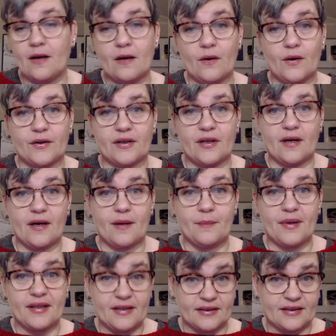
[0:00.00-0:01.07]
on the
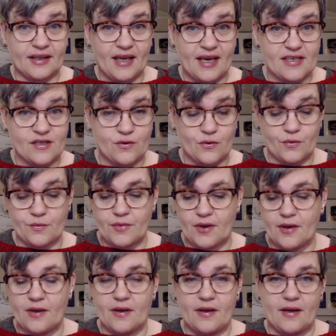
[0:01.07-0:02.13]
bed in the guest room,
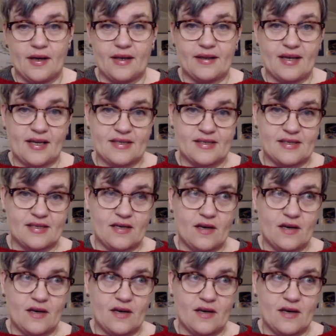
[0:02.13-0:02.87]
and that's